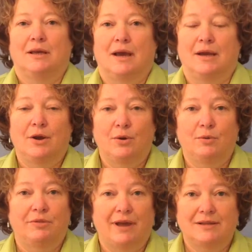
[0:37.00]
I know
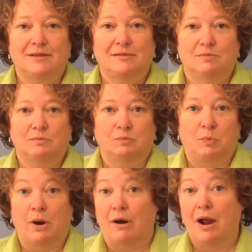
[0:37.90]
that's
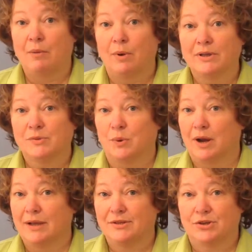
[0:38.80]
where I was when
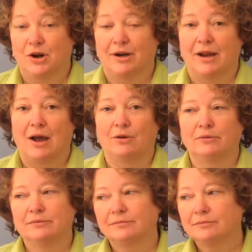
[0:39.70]
I started
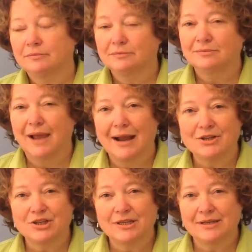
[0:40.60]
out.
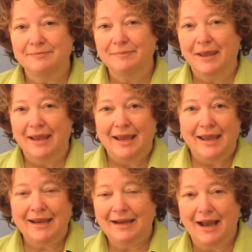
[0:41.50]
Actually,
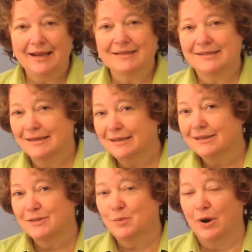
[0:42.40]
it kind of still
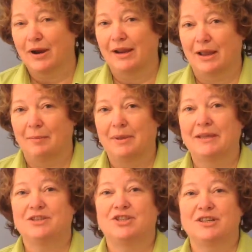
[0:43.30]
is where I am.
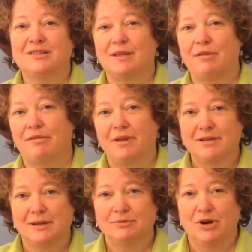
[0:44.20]
It's just that the
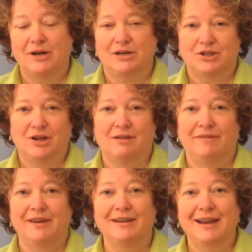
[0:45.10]
things I'm trying to shove
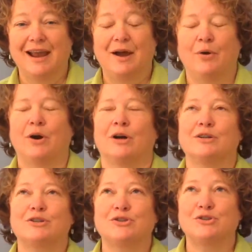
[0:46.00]
in now are
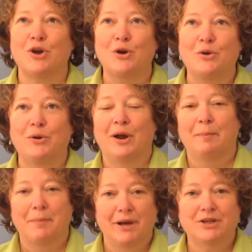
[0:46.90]
so
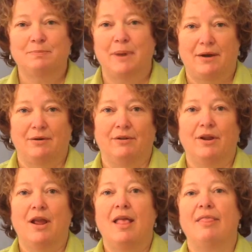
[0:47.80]
much better
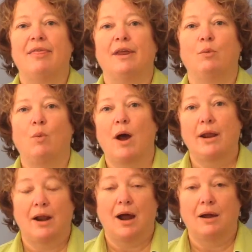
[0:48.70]
than
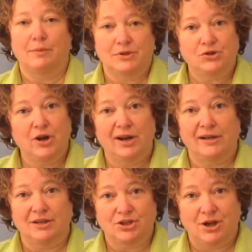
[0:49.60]
what I was trying
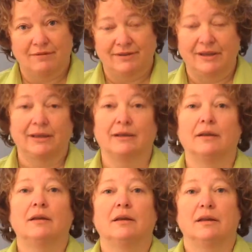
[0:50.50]
to shove in
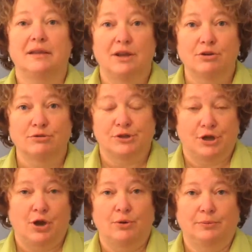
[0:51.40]
years
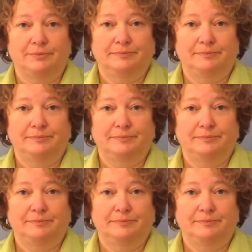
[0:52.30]
ago.